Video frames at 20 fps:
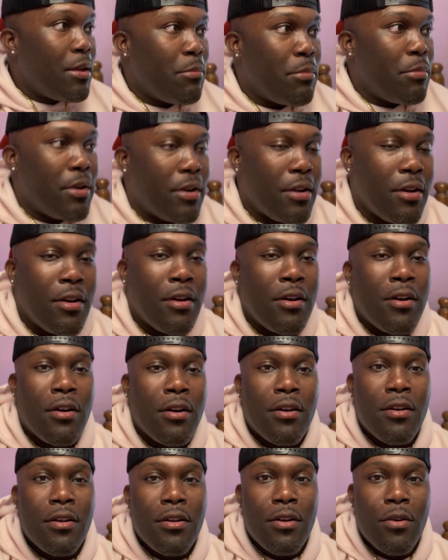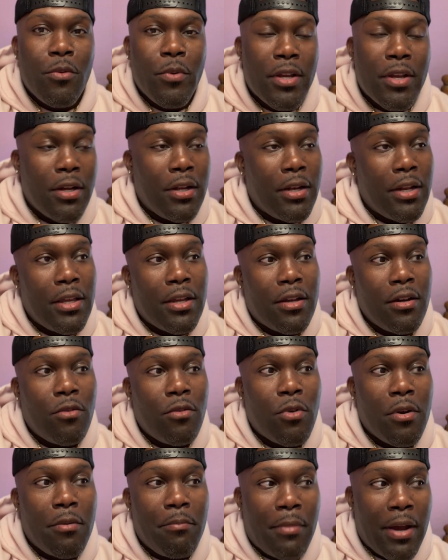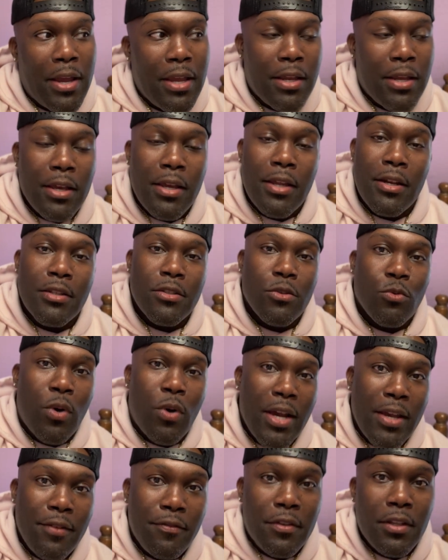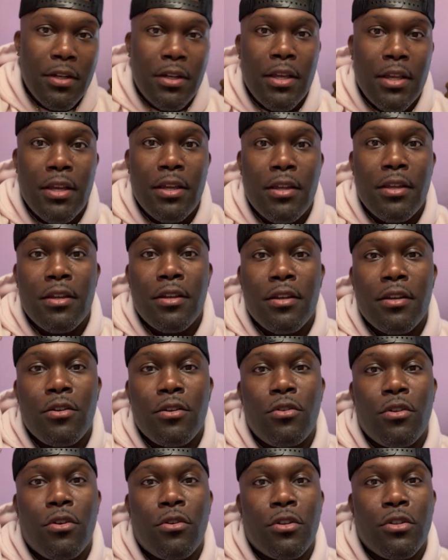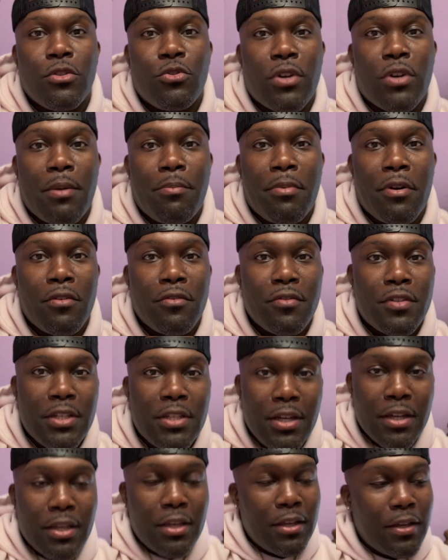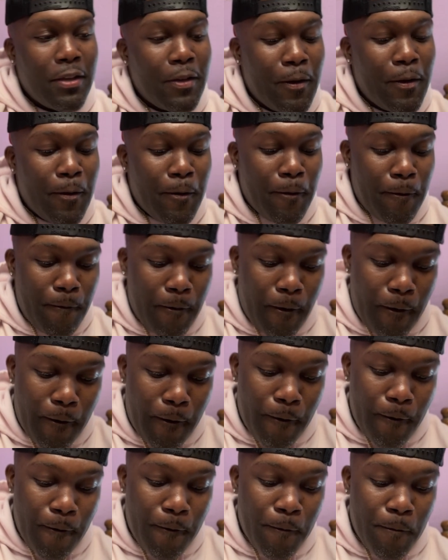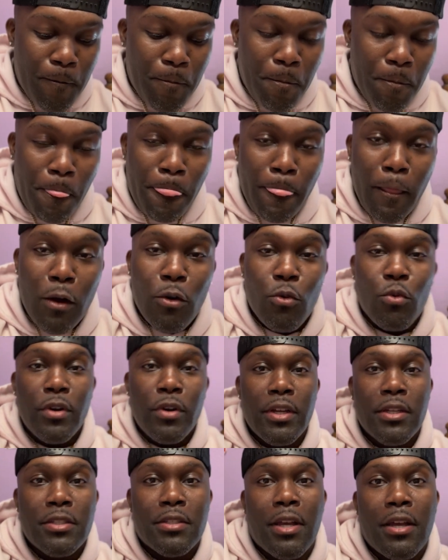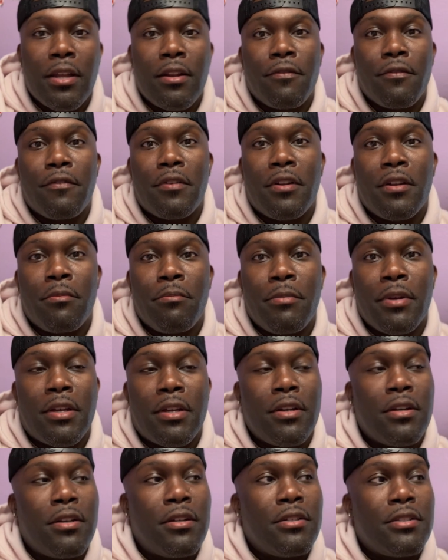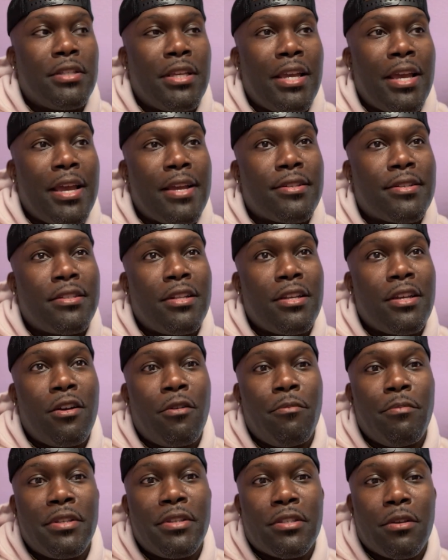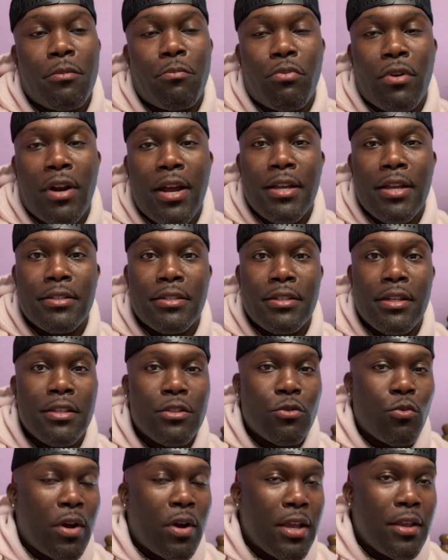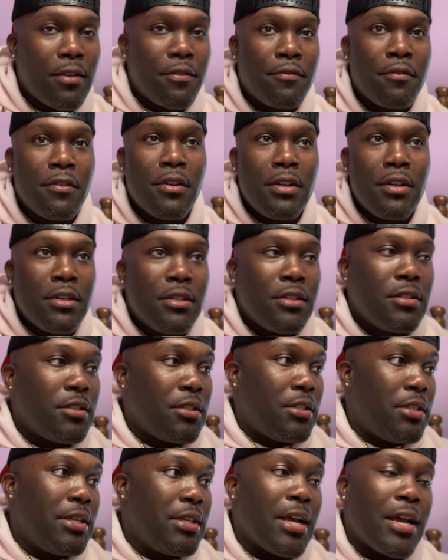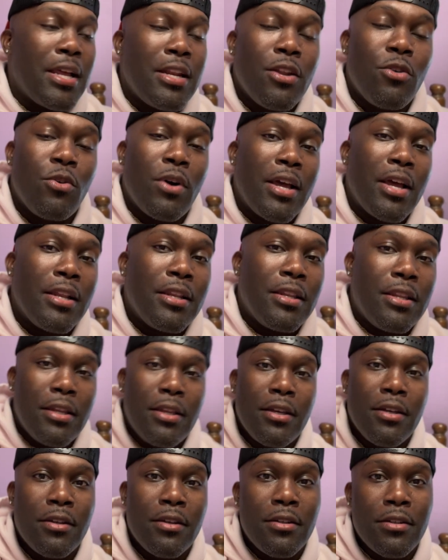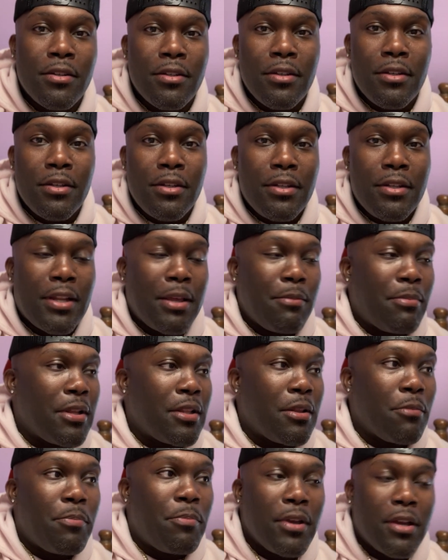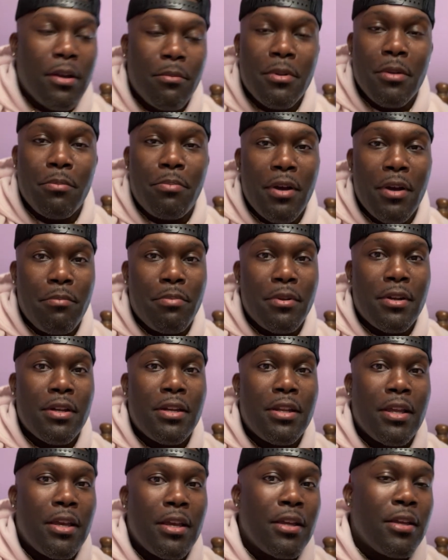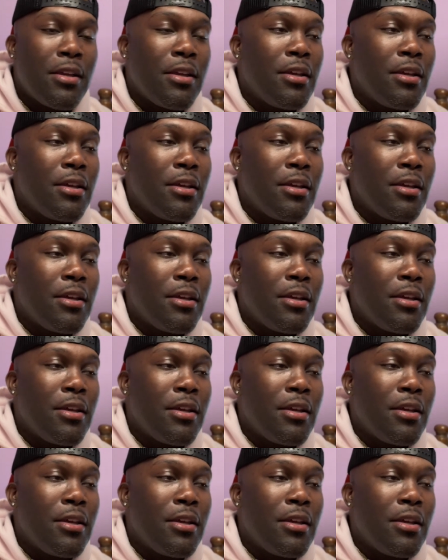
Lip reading: But we're gonna link up with Mike and his wife today, you know, to drop off Chucky. I'm really excited for them because he actually gonna be surprising his wife. She got no idea. They about to pick up the puppy today.